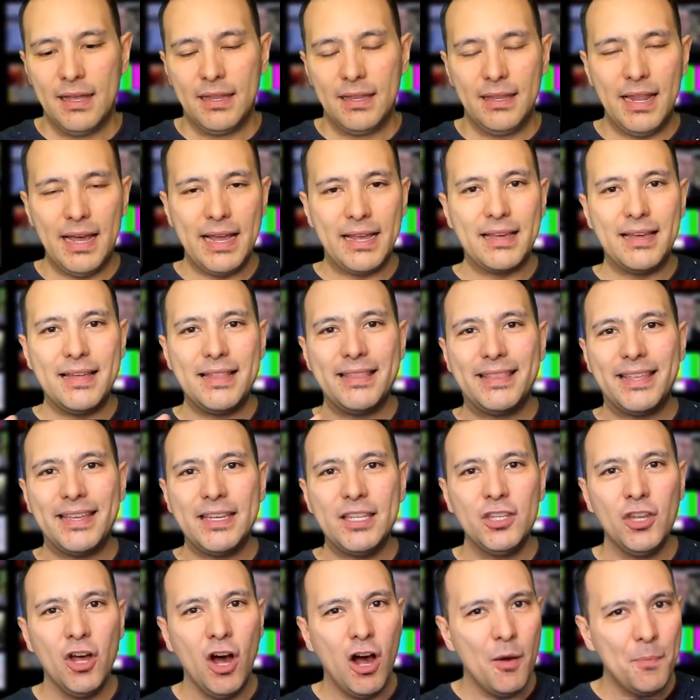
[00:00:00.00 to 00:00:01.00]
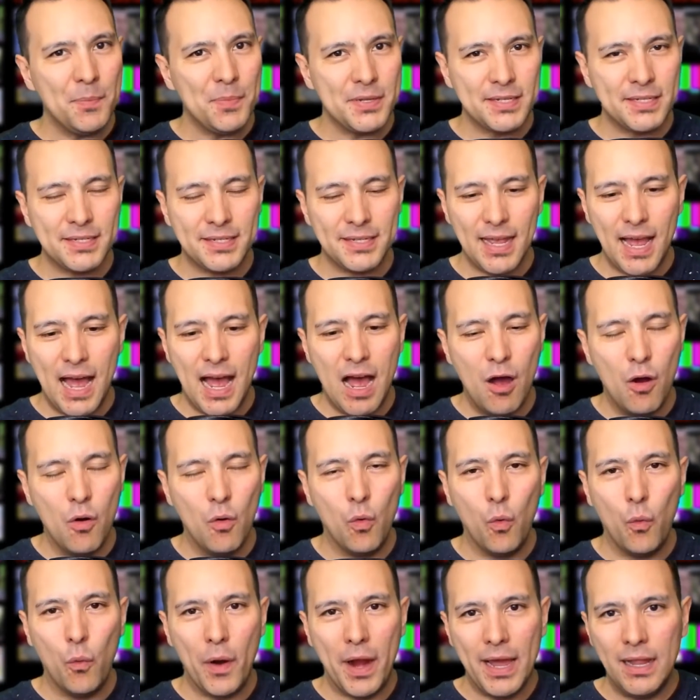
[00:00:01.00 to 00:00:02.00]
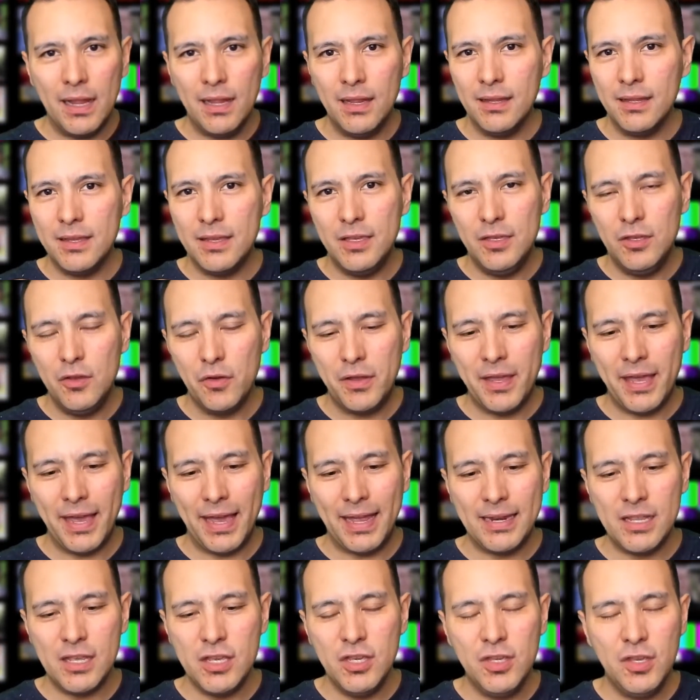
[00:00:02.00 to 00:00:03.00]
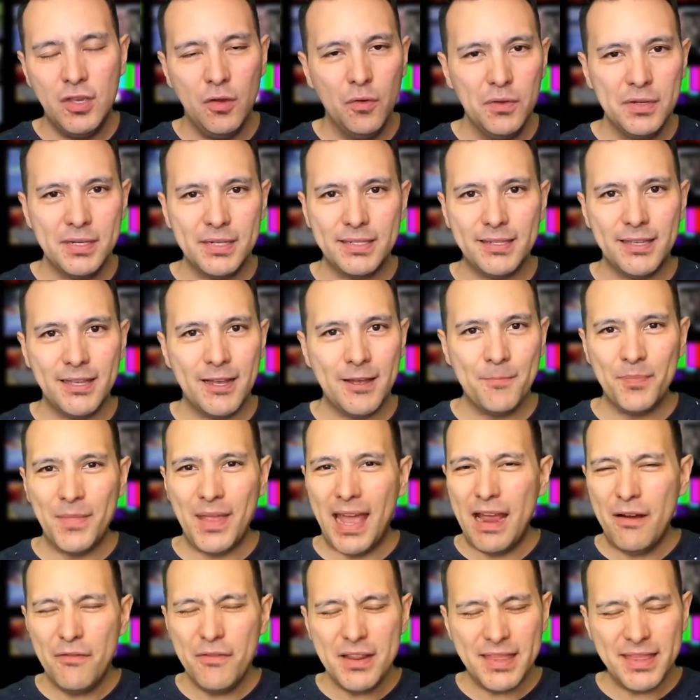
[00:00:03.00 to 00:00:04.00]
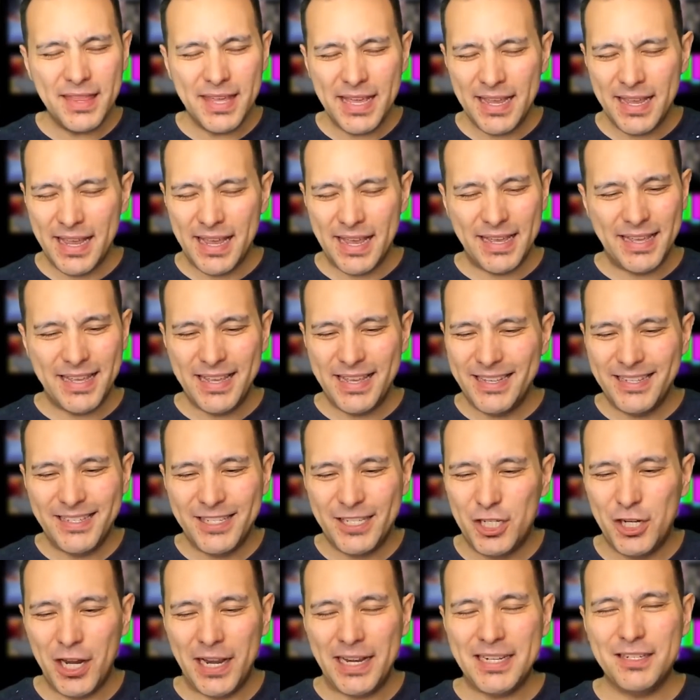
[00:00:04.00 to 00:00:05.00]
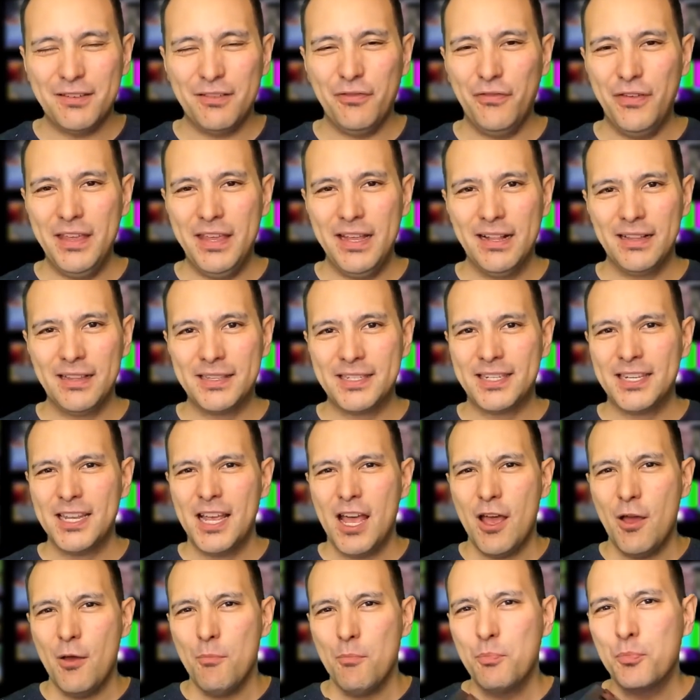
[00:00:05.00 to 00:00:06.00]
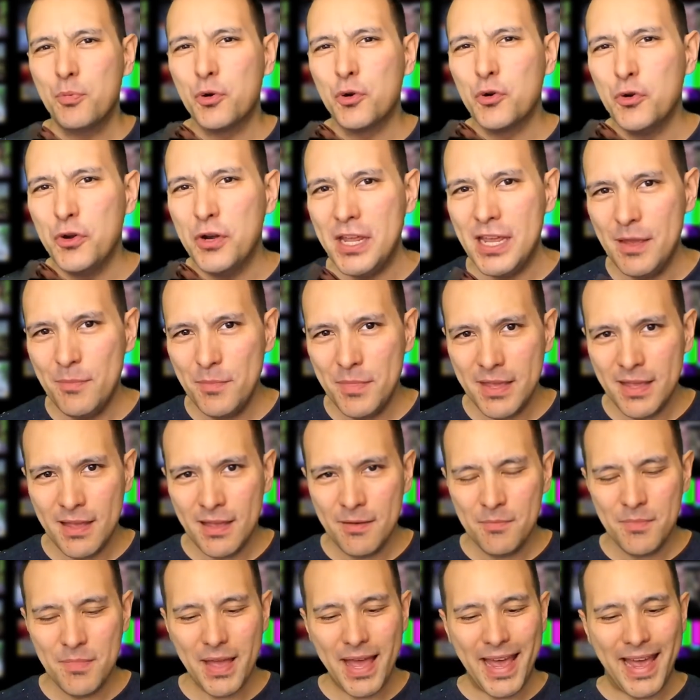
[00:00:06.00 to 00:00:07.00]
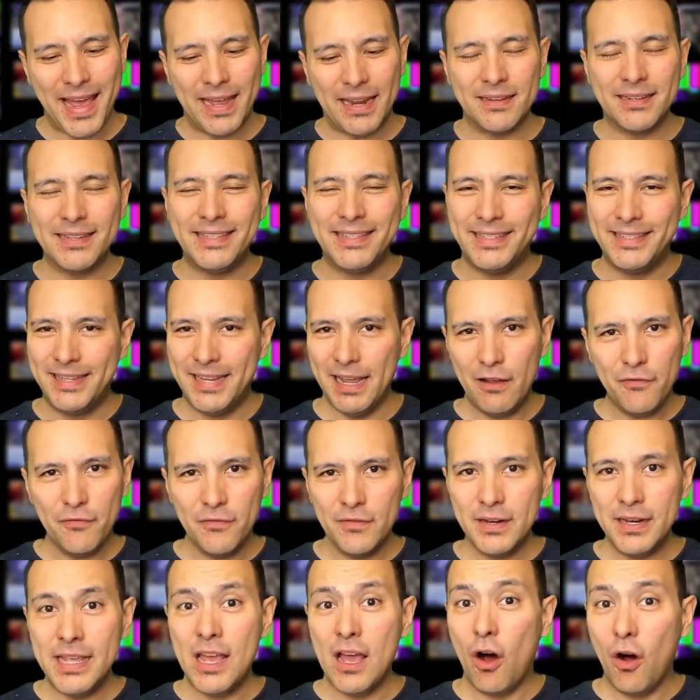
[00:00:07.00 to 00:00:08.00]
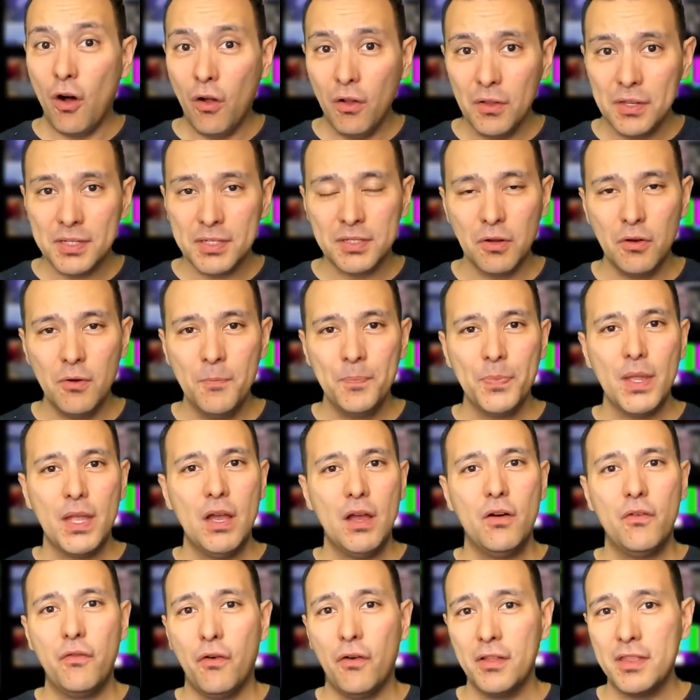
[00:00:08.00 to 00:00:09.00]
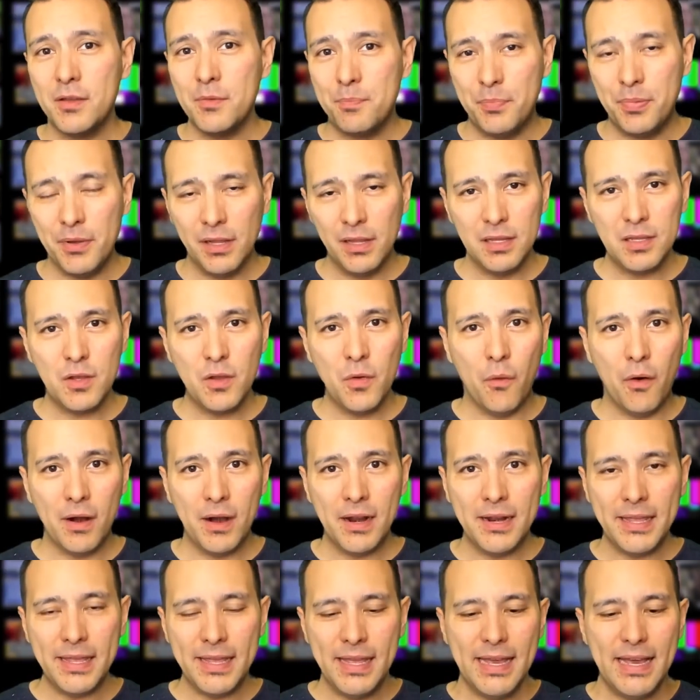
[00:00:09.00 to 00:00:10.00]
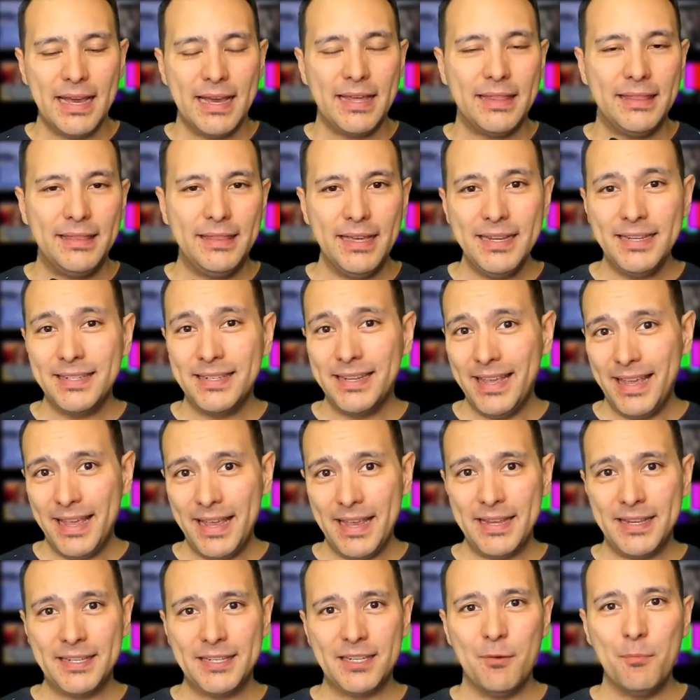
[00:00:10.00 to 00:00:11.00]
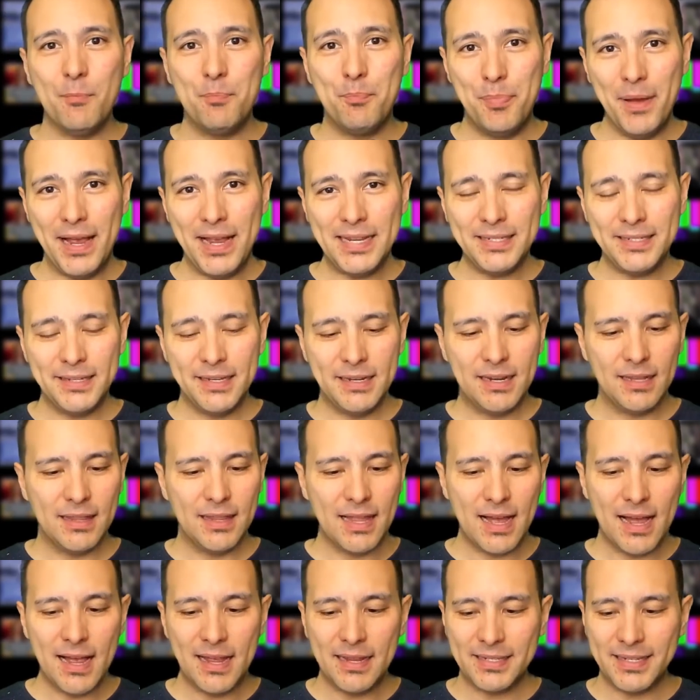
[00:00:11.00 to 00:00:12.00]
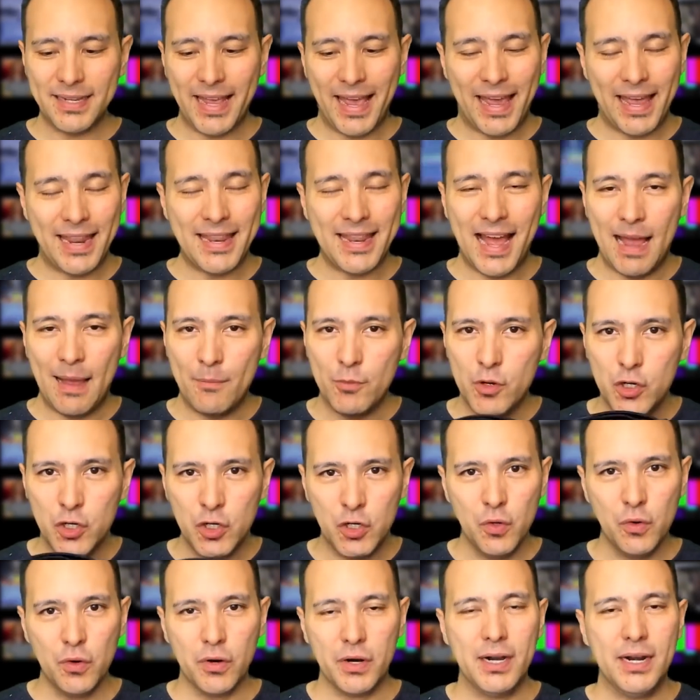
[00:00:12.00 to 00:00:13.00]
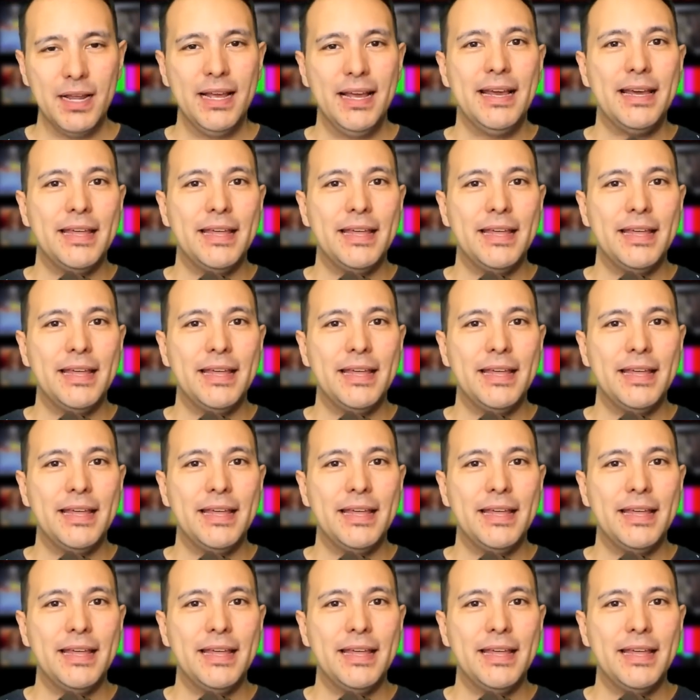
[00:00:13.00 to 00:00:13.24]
Like the knobs, how well you can use them. Everything just feels premium, and definitely also for the build quality, this is best in class, and I'm sure